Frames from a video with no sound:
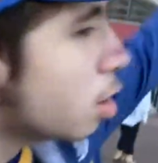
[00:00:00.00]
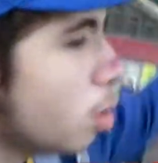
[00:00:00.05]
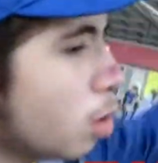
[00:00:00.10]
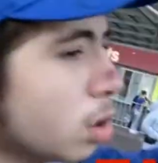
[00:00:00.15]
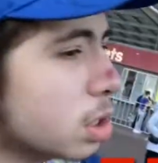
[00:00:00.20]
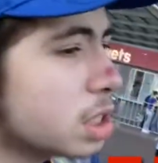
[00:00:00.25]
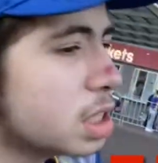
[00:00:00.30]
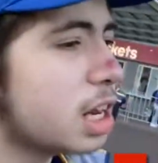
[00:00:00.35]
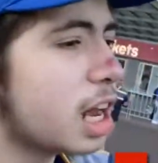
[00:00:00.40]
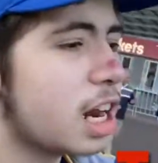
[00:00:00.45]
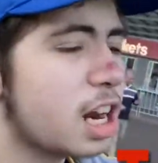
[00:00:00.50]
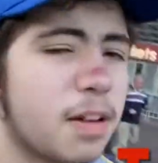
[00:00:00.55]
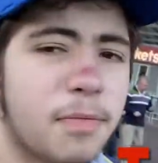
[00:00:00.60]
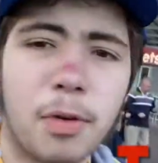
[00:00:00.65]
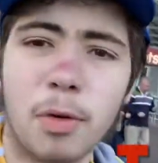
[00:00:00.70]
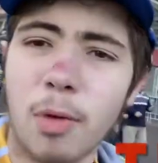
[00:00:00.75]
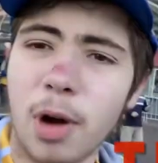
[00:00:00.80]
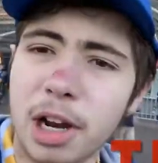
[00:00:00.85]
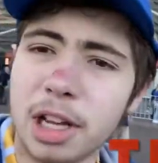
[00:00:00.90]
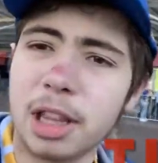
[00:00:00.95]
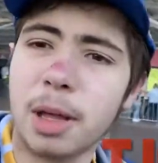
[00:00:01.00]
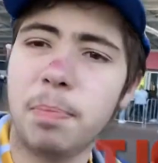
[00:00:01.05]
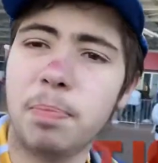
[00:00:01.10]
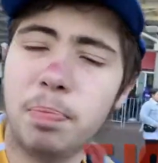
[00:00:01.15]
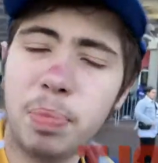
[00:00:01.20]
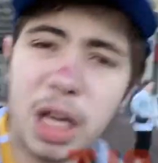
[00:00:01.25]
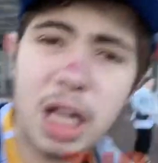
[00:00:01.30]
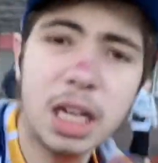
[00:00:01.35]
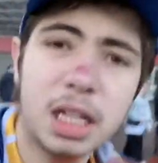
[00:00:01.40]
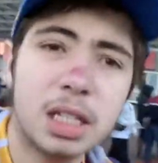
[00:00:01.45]
core Stadium for one of the
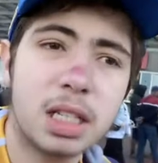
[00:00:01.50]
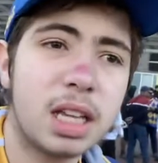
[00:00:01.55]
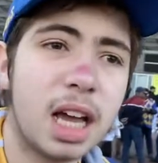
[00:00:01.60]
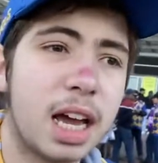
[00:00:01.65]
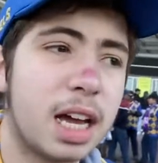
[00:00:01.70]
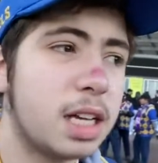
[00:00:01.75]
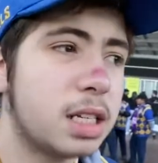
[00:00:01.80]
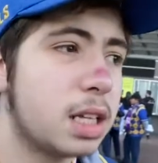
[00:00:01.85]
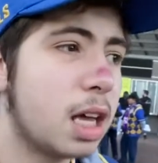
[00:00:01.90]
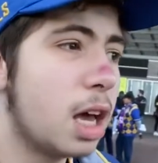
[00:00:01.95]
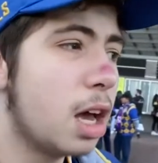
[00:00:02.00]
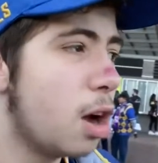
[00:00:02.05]
biggest days